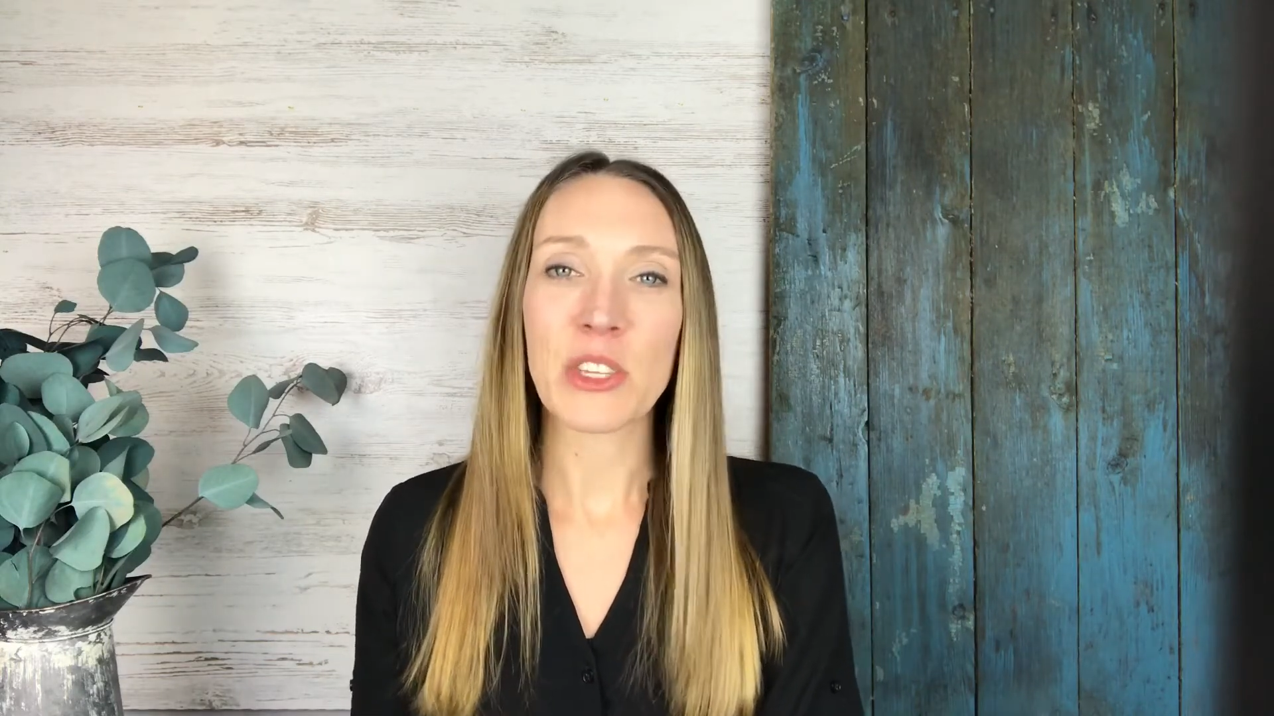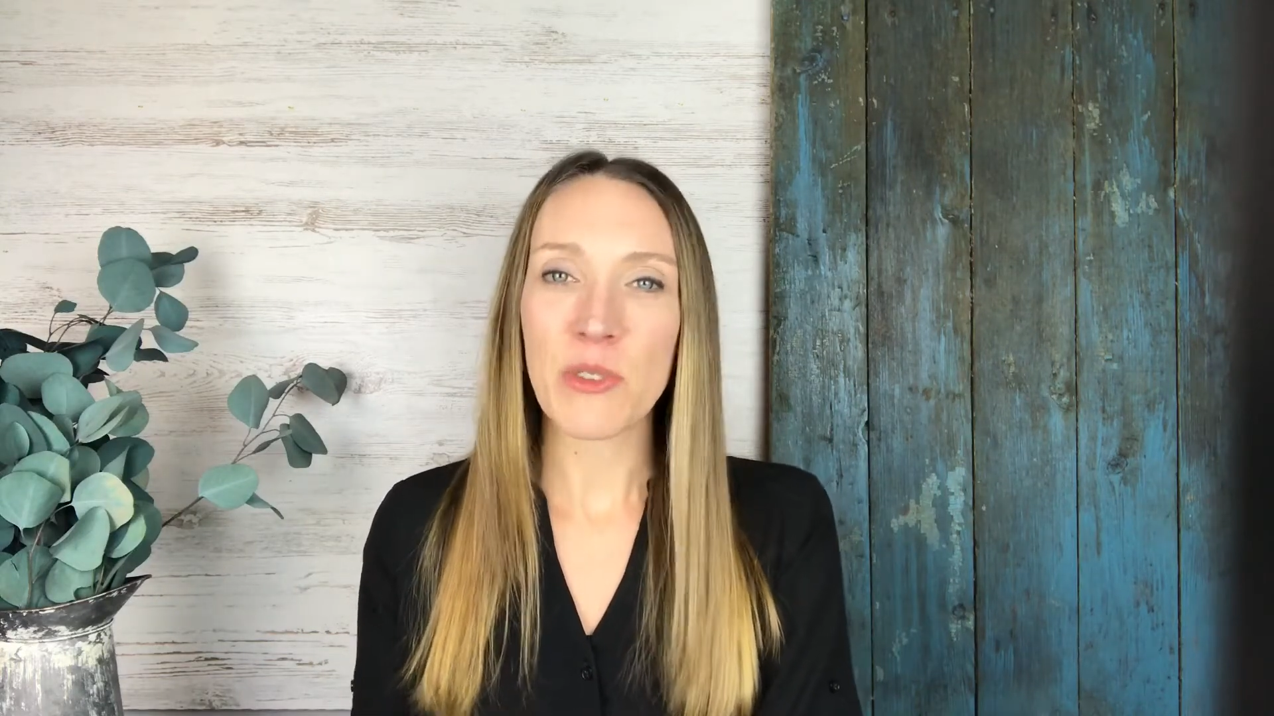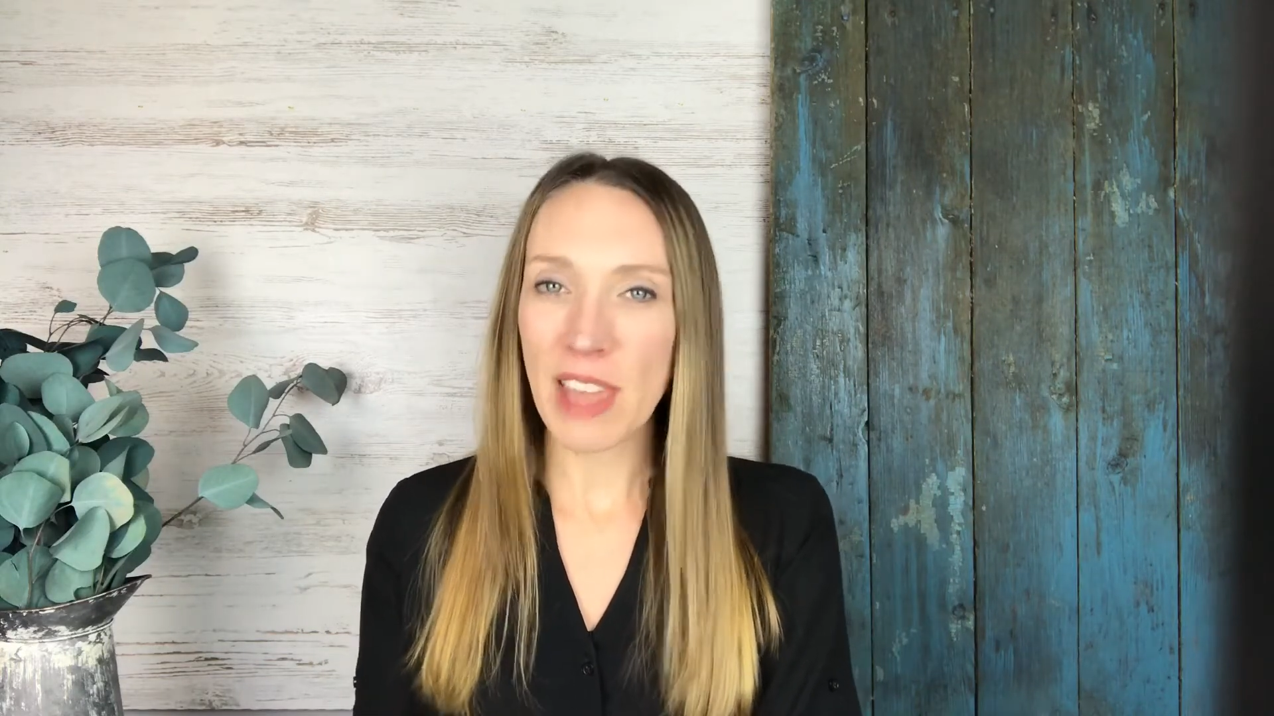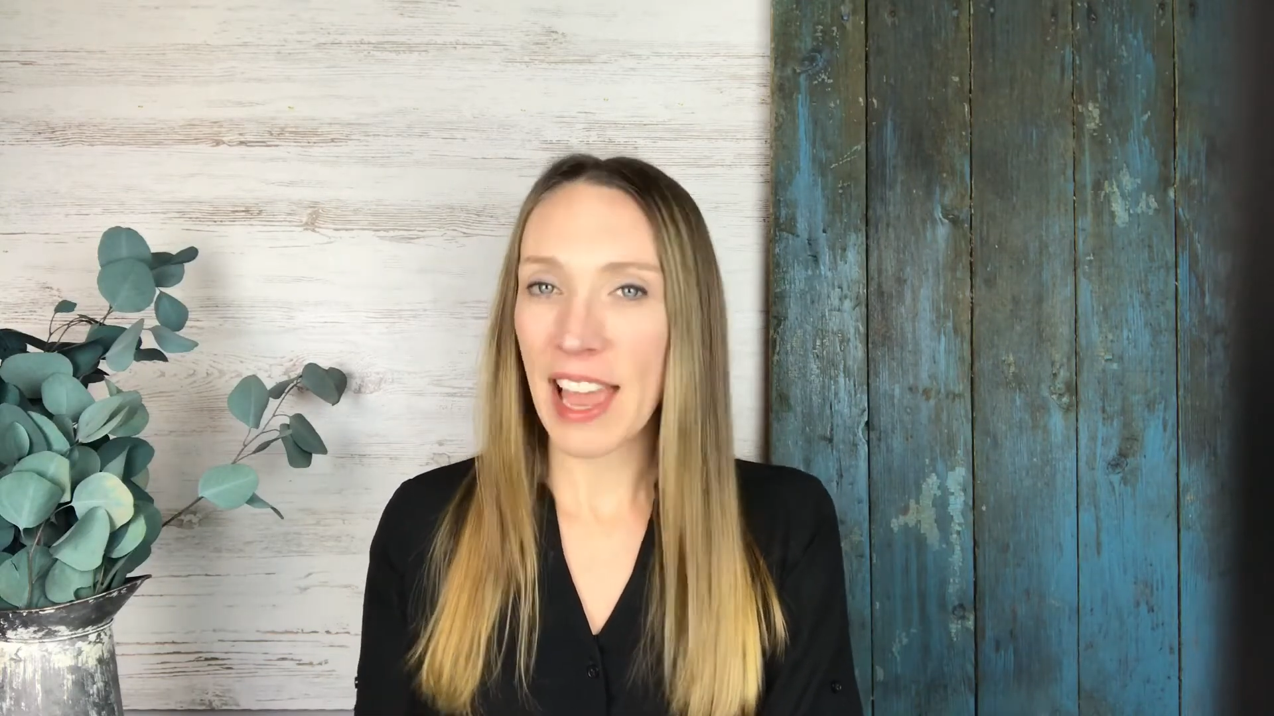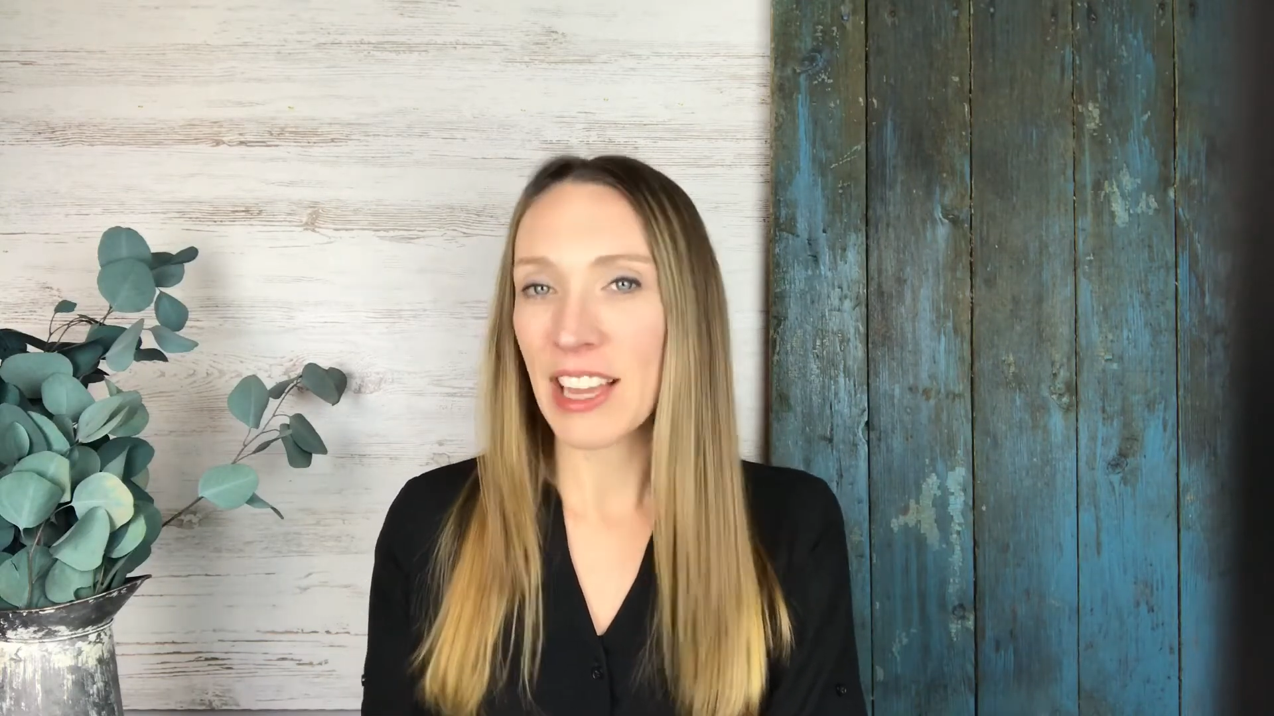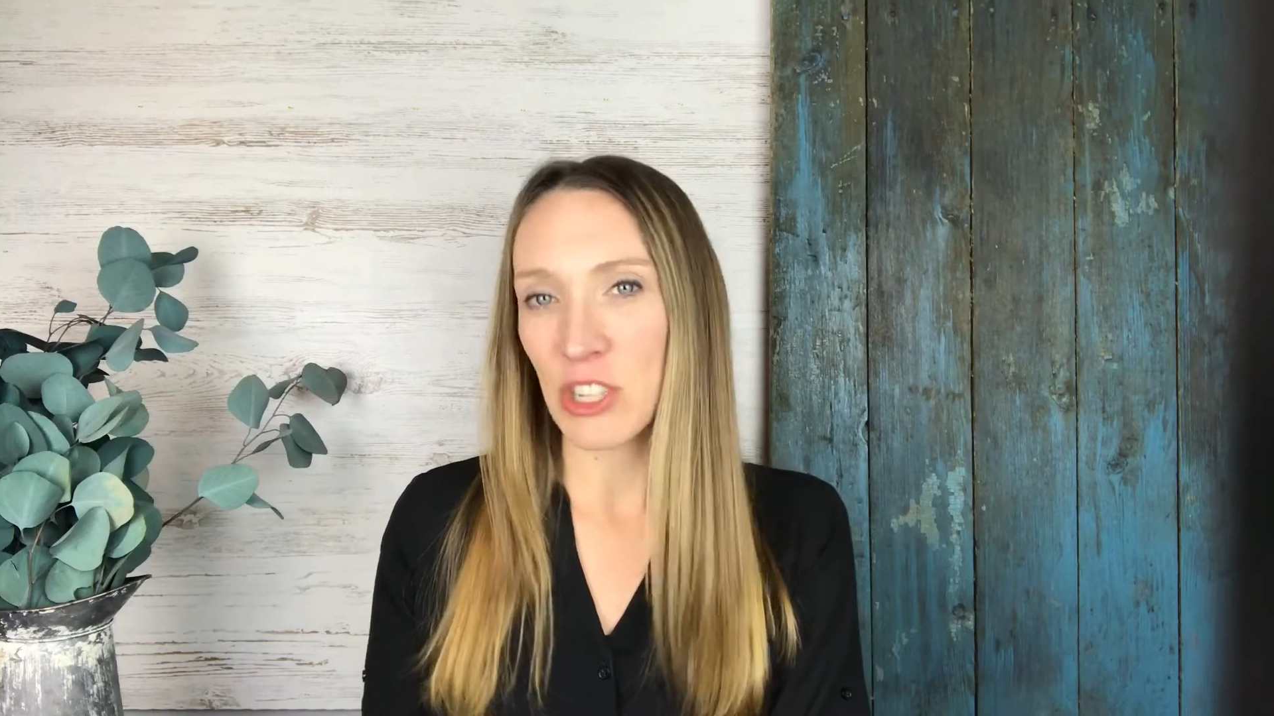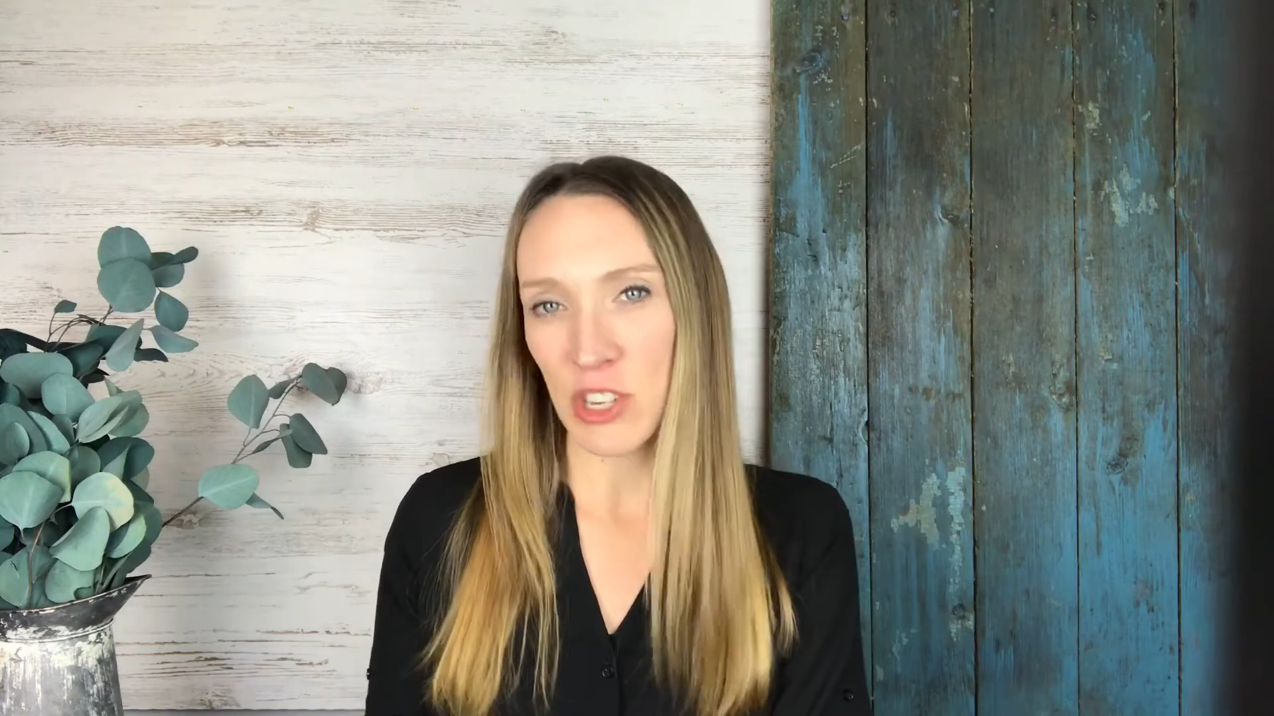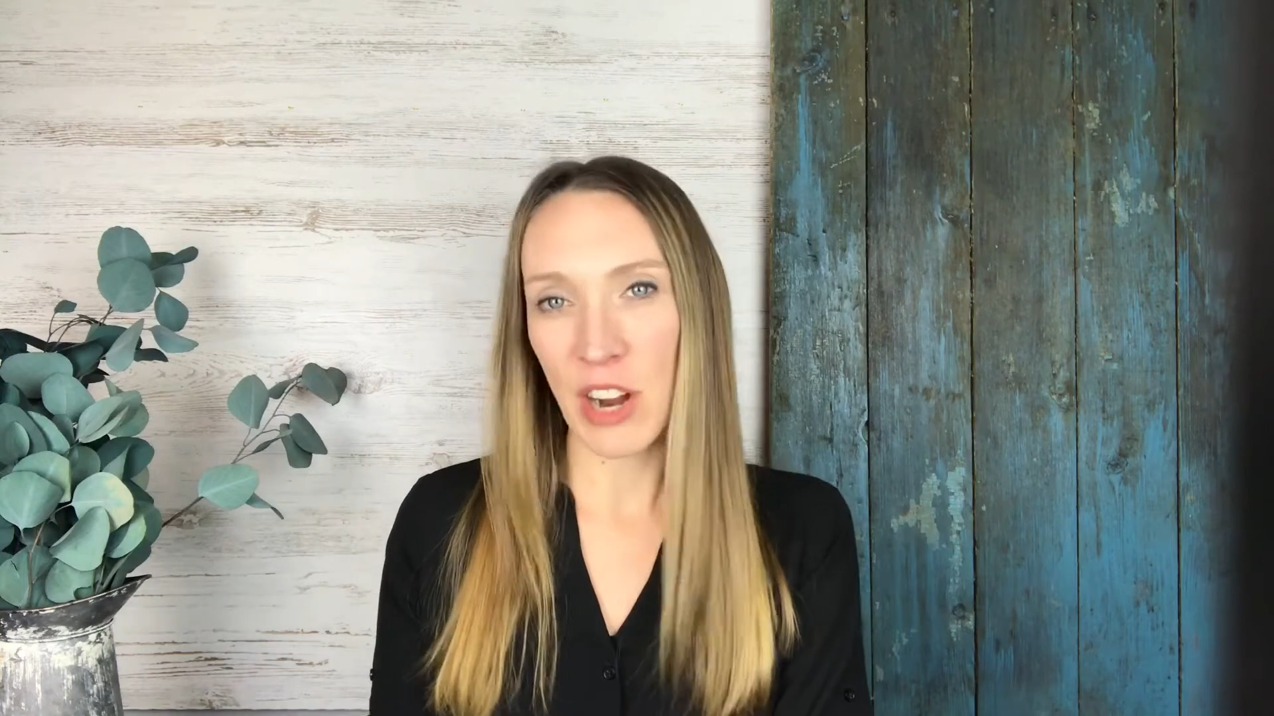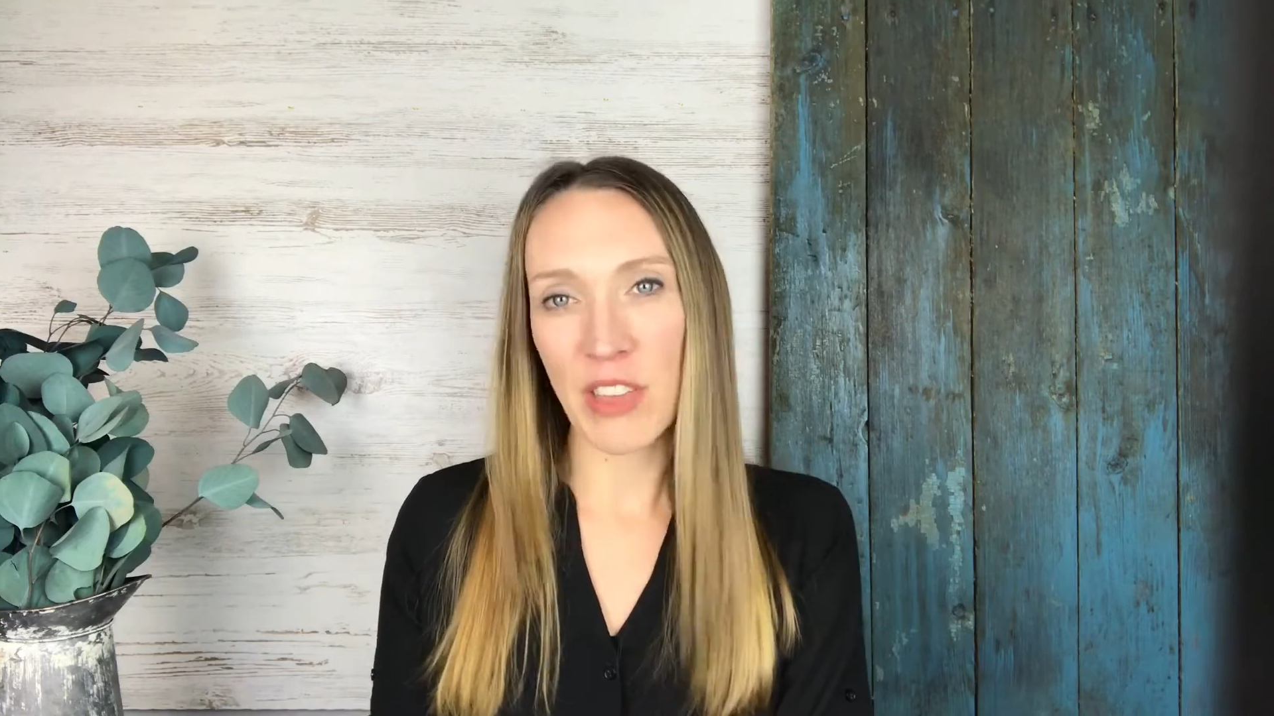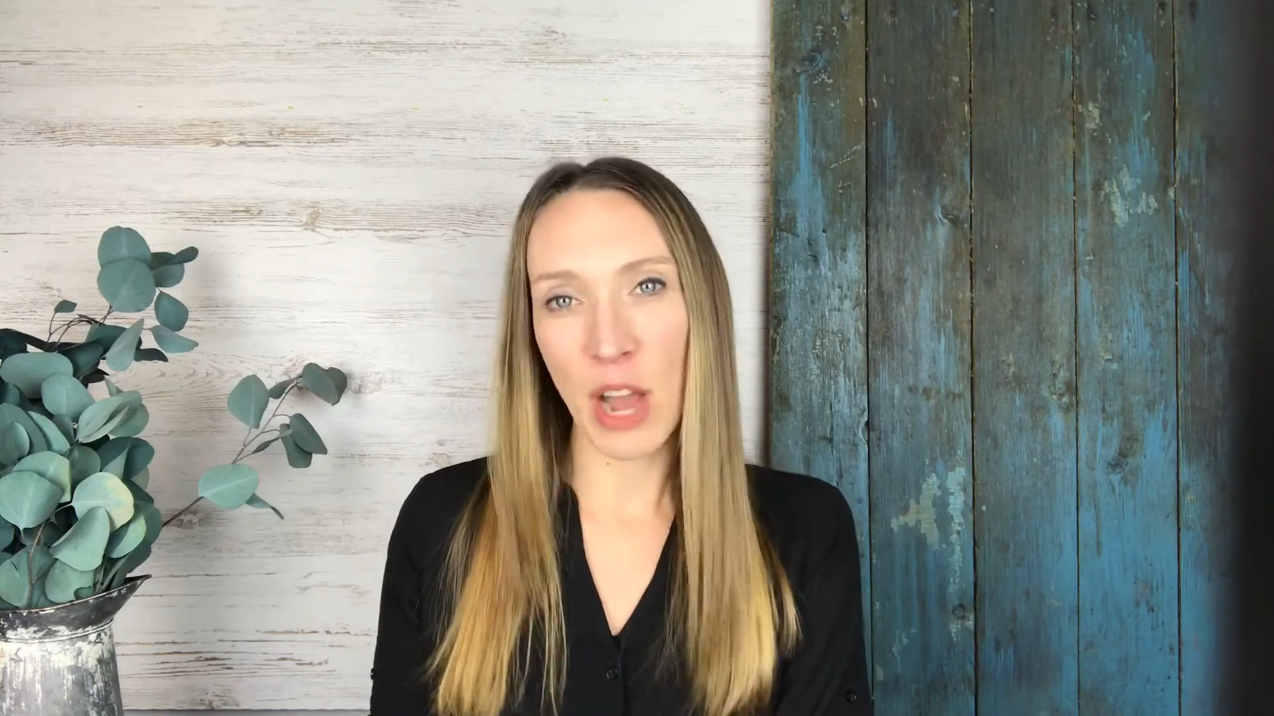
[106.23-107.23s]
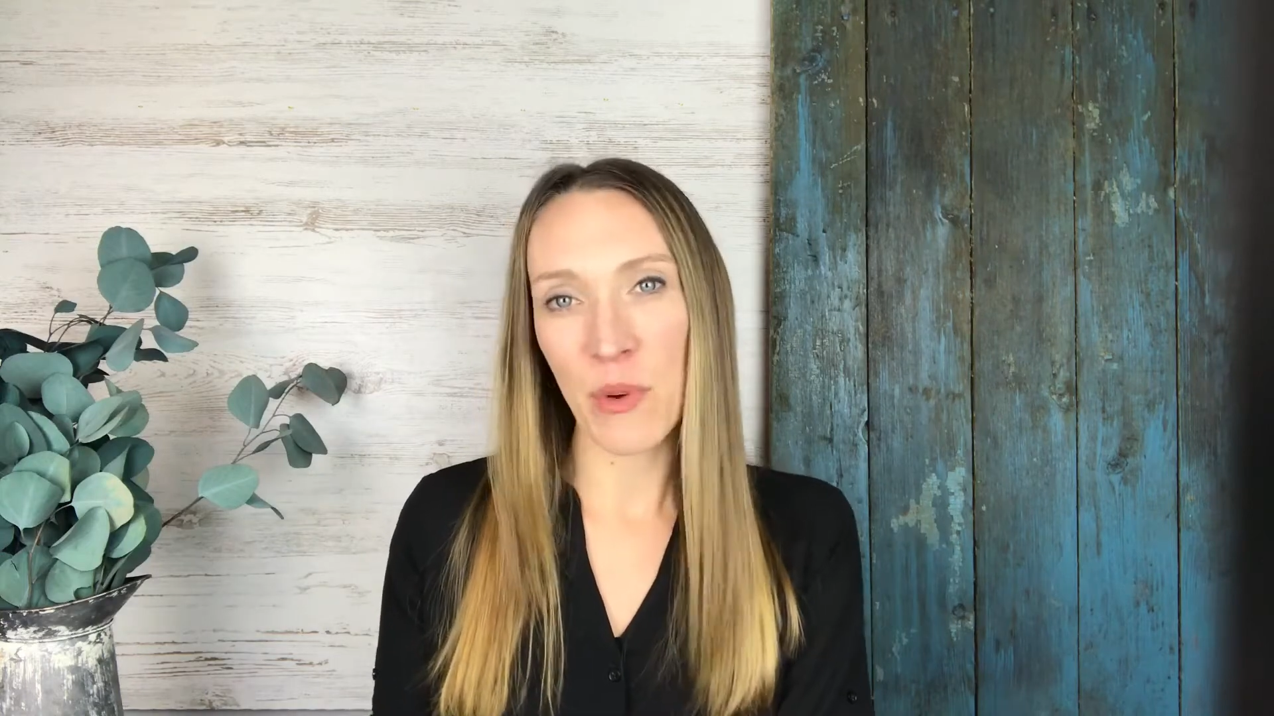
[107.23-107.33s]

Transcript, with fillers: you can't share that